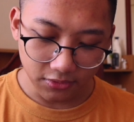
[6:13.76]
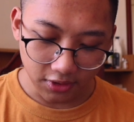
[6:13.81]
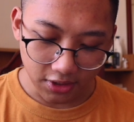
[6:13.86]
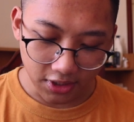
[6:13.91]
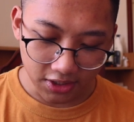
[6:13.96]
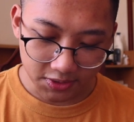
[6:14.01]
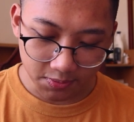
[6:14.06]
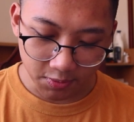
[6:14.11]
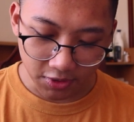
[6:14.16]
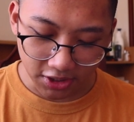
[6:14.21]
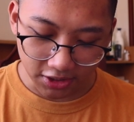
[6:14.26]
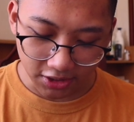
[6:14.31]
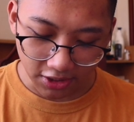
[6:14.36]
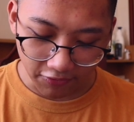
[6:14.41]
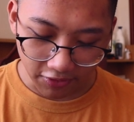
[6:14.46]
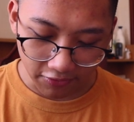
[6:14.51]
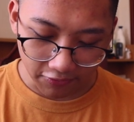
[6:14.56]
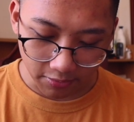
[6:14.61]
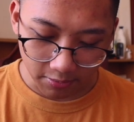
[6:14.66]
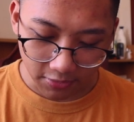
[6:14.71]
it's pretty
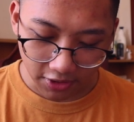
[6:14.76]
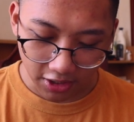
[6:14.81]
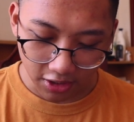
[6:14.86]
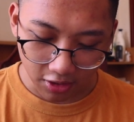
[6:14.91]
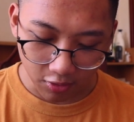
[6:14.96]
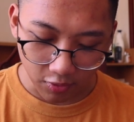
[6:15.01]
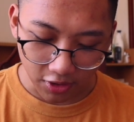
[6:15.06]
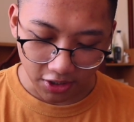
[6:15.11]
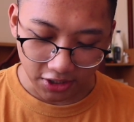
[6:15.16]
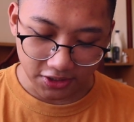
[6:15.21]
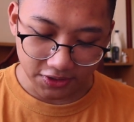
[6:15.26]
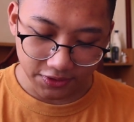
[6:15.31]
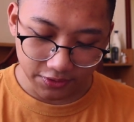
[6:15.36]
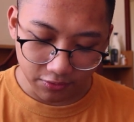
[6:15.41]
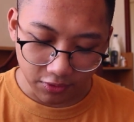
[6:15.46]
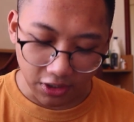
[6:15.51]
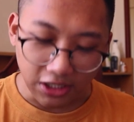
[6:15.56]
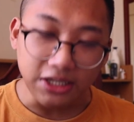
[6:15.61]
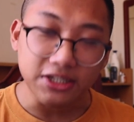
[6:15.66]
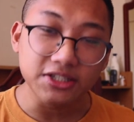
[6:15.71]
different from here where it
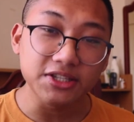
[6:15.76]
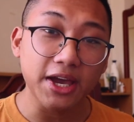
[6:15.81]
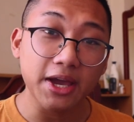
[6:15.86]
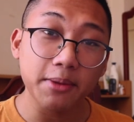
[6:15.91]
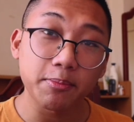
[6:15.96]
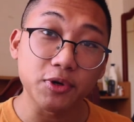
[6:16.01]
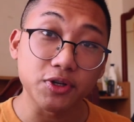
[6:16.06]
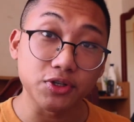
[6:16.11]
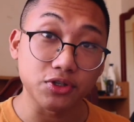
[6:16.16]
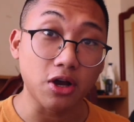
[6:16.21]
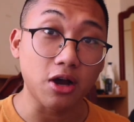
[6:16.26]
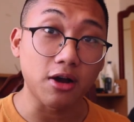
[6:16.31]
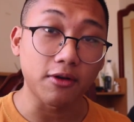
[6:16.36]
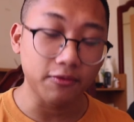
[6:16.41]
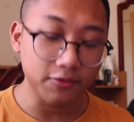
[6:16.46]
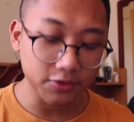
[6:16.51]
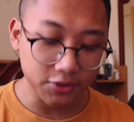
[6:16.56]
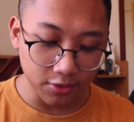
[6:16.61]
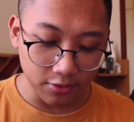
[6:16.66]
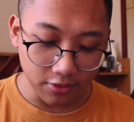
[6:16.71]
really tapers
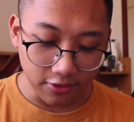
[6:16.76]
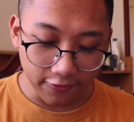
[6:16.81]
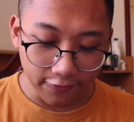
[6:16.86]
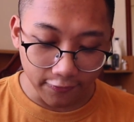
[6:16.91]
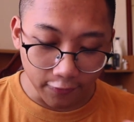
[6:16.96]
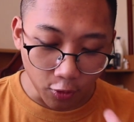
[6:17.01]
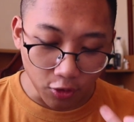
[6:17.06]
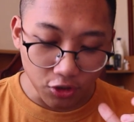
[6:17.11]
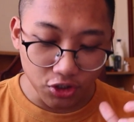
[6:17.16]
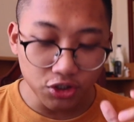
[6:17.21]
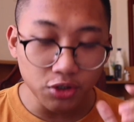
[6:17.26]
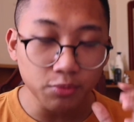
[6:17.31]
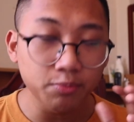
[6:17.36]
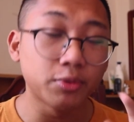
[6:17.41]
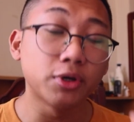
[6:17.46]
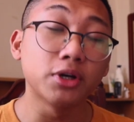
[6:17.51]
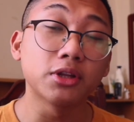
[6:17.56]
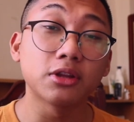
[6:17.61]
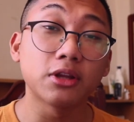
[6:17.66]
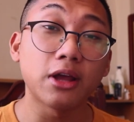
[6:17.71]
off. So the force you
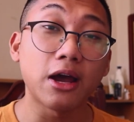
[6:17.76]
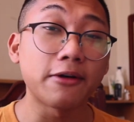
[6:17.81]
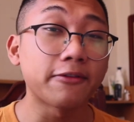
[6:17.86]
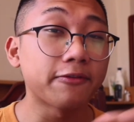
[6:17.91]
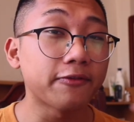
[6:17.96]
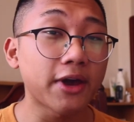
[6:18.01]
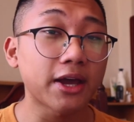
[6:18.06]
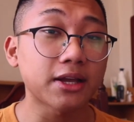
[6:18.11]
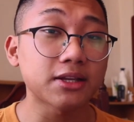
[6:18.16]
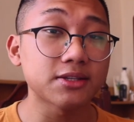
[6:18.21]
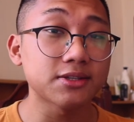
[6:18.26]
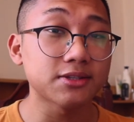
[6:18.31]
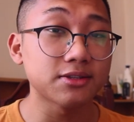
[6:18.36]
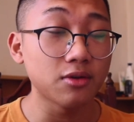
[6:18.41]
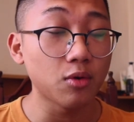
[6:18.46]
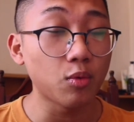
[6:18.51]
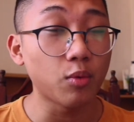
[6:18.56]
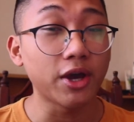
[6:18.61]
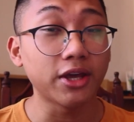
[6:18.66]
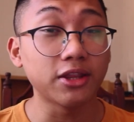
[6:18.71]
put affects
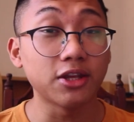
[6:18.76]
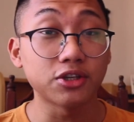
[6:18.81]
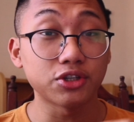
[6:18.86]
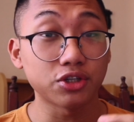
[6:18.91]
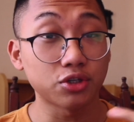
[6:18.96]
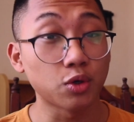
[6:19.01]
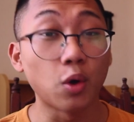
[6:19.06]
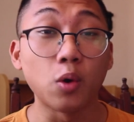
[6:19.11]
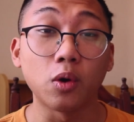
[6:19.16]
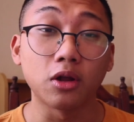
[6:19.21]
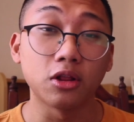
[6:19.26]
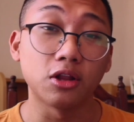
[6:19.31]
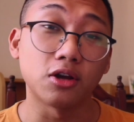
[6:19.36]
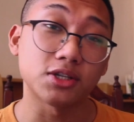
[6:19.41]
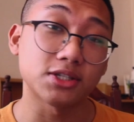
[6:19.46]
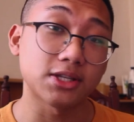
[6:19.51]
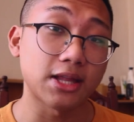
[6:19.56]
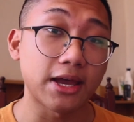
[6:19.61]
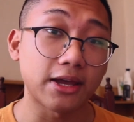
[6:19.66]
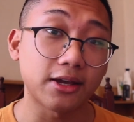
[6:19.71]
the way the stroke
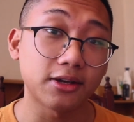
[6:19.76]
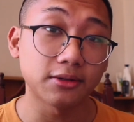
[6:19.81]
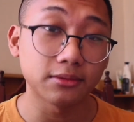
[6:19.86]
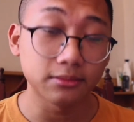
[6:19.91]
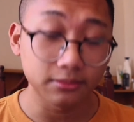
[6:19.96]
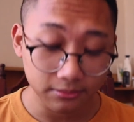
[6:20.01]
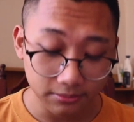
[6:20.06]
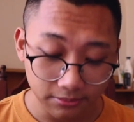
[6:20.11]
looks like.